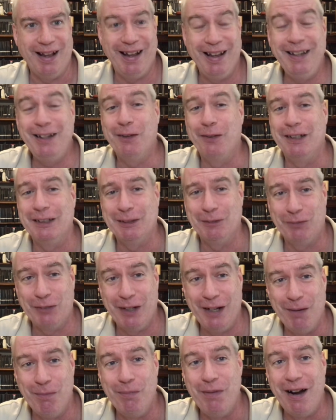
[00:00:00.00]
I know that's a
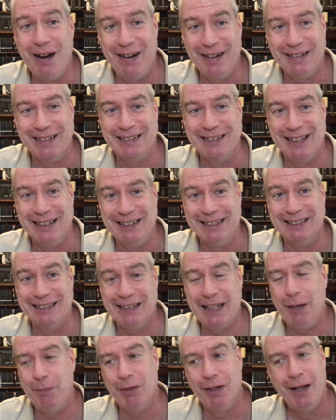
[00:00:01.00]
very American thing to
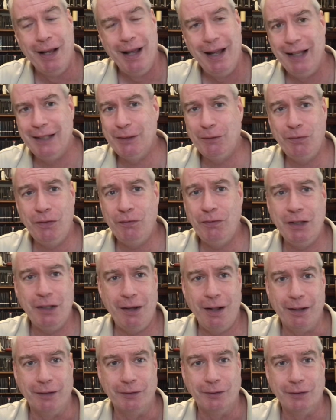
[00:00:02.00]
say, but it's
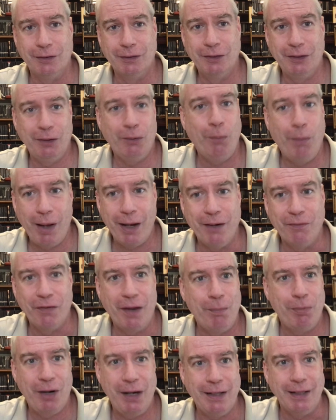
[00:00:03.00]
$50. So what if
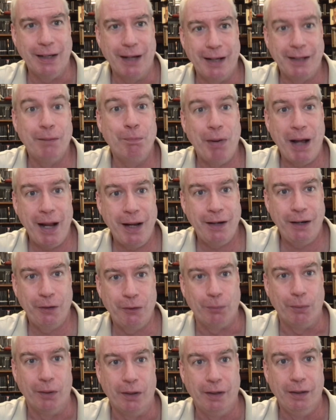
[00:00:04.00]
I break it? I can buy
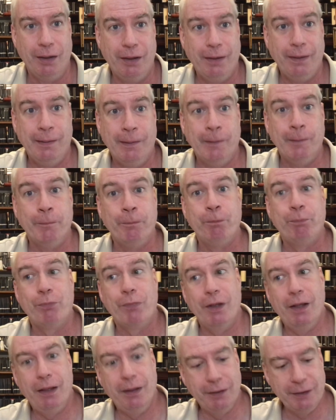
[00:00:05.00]
another one.
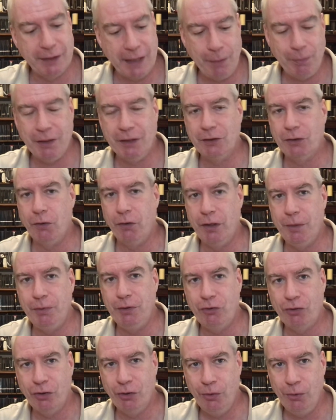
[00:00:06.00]
The same thing is going to be
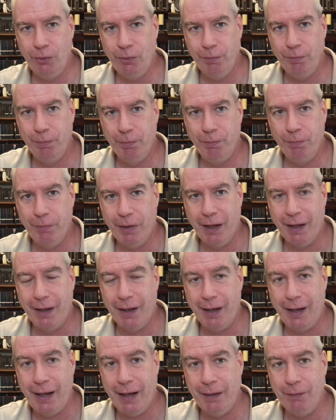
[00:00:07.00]
true.
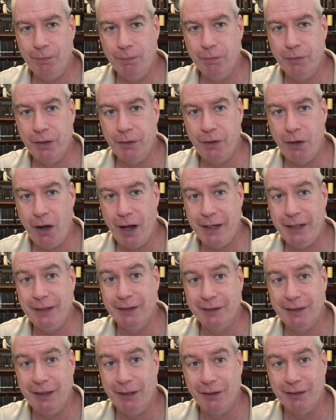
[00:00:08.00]
Uh, I The
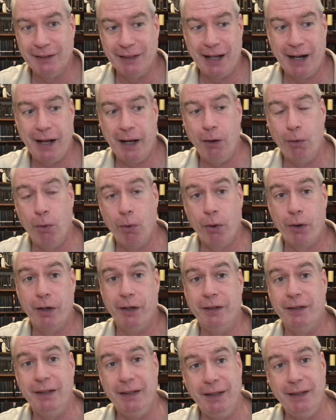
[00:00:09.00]
naughtiness here is that I
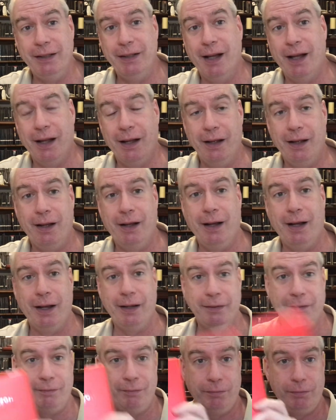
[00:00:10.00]
ordered the
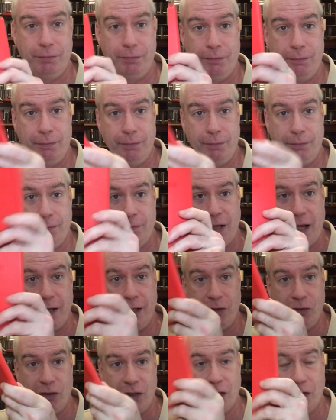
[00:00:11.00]

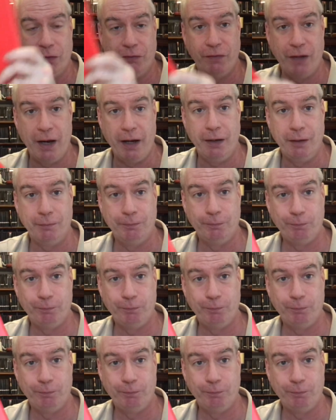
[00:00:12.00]
10-inch uh, Kindle Fire.